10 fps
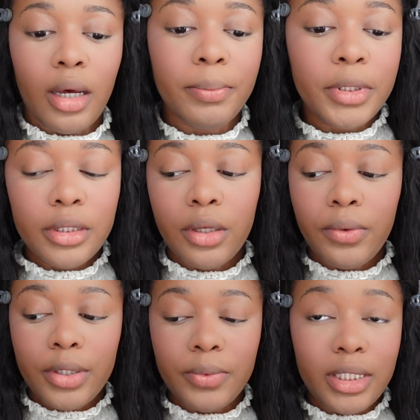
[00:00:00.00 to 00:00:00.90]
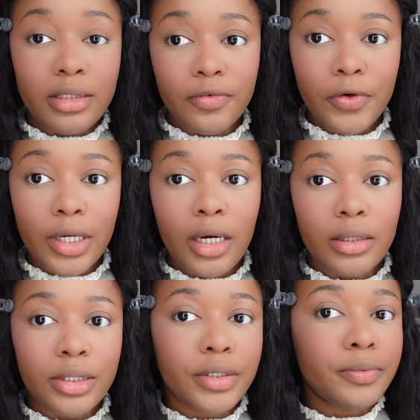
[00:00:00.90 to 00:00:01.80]
I'm gonna go in with a different
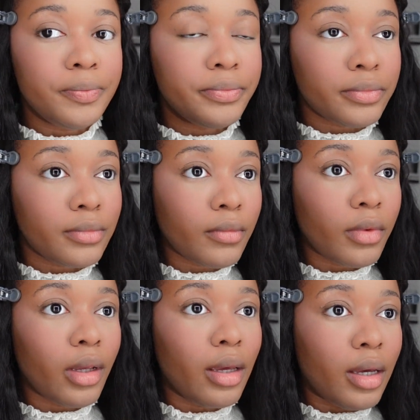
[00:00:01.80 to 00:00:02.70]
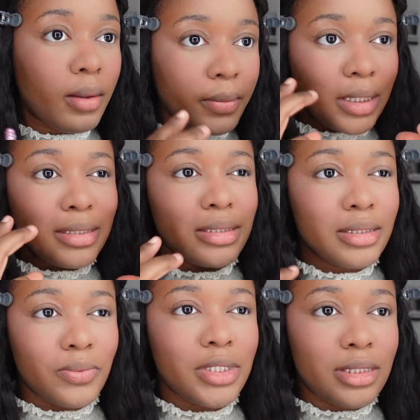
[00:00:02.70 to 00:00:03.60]
color because
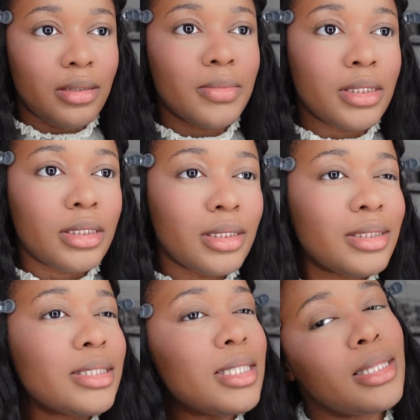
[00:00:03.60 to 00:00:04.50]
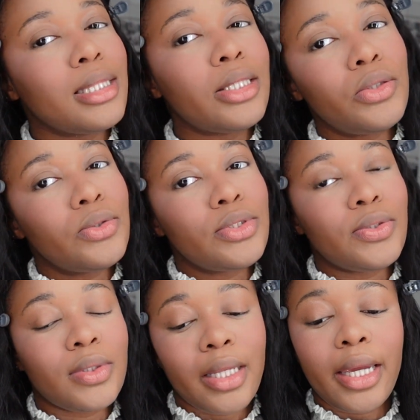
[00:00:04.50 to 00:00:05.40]
this one seems just a little
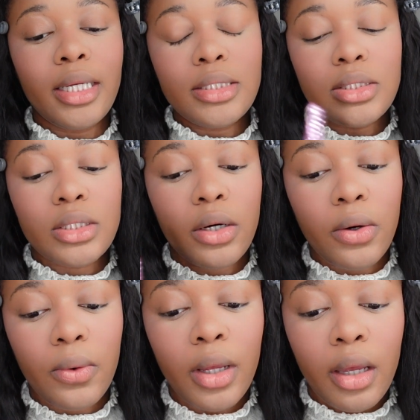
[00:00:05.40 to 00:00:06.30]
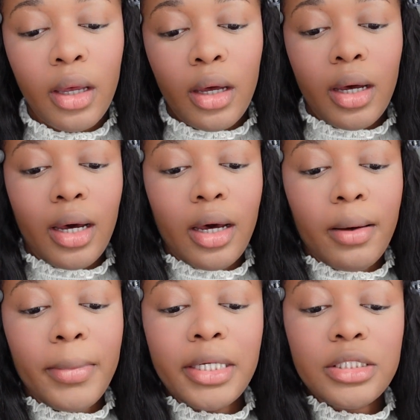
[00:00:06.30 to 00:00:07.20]
too light. So
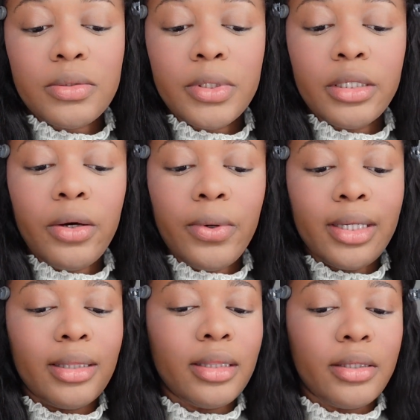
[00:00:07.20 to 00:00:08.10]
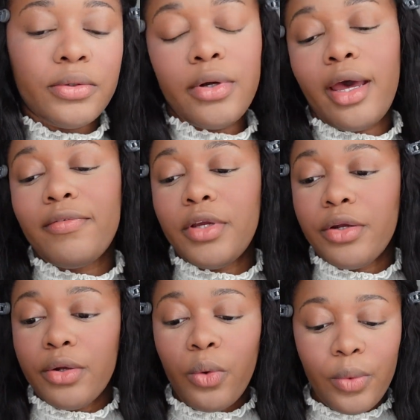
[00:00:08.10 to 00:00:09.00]
I just want to go in a little
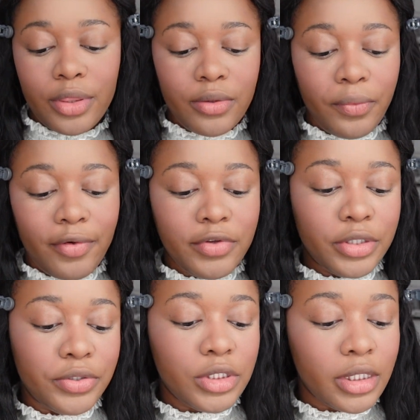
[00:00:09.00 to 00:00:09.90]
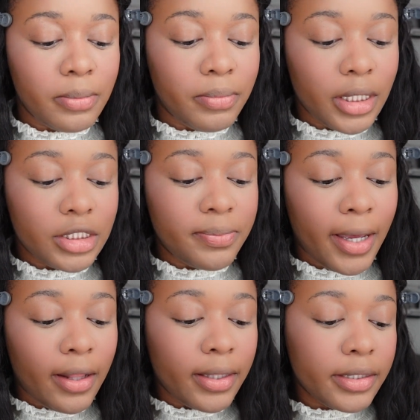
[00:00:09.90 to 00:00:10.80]
heavier with the Revolution blush
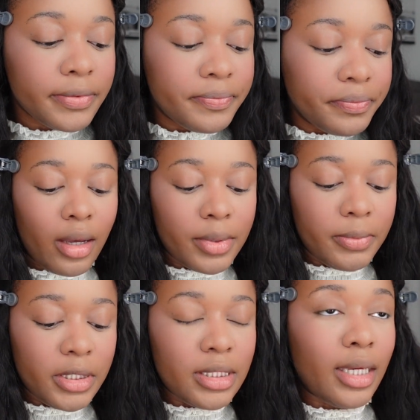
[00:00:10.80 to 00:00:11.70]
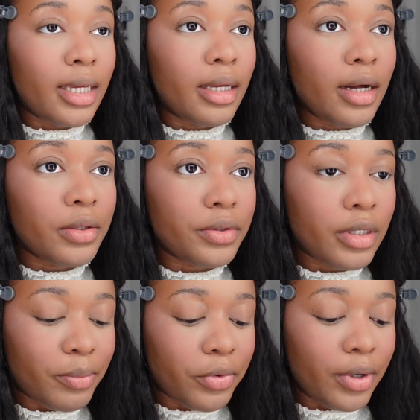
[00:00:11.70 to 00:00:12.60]
palette. I'm going to be taking color
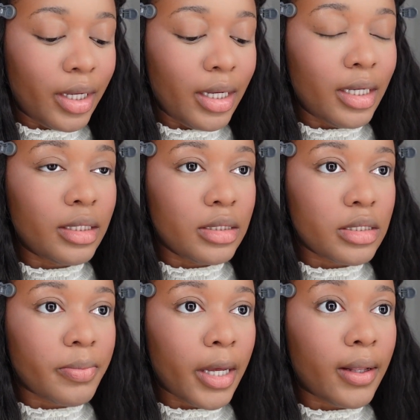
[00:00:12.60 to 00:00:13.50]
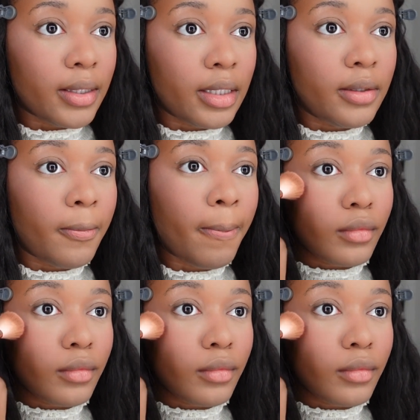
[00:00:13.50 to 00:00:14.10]
number 8 in this palette.